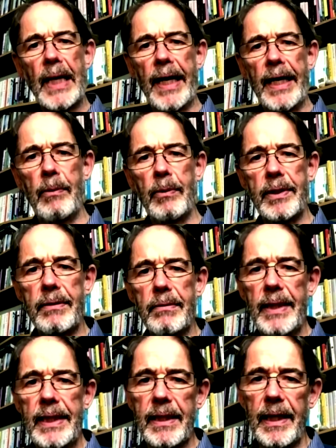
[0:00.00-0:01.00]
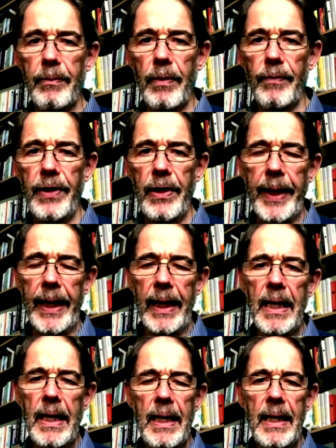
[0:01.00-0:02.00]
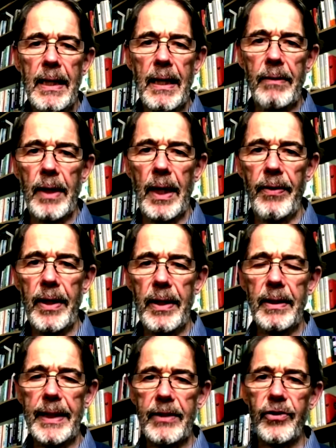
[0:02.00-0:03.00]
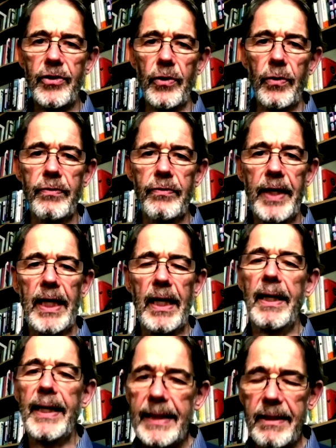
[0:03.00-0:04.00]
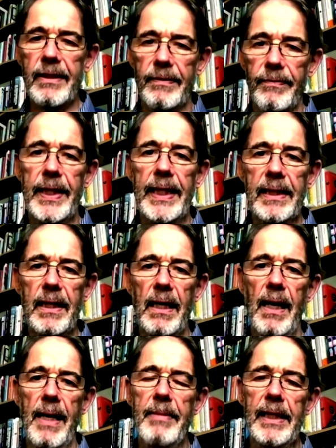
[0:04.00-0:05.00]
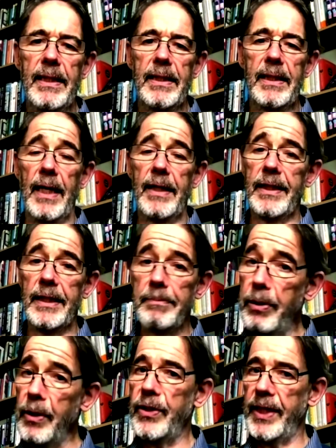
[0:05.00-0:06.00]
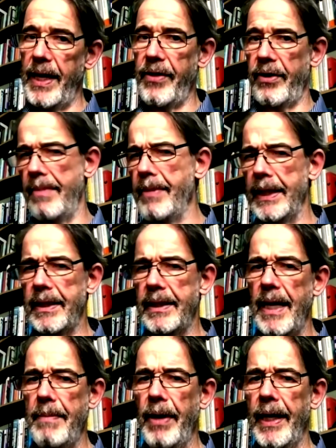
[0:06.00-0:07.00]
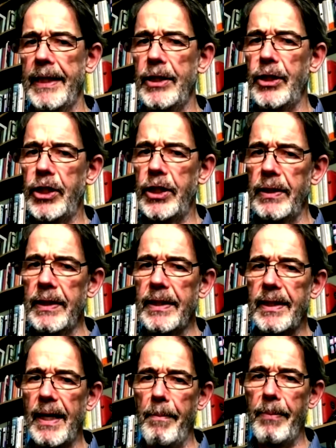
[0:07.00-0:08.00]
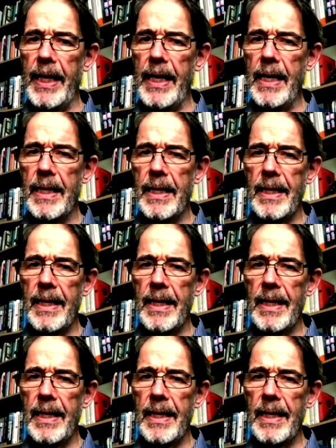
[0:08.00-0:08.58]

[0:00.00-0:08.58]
And I was recently reviewing a rather extraordinary list of these climate disasters, put together, I might say, by an insurance company,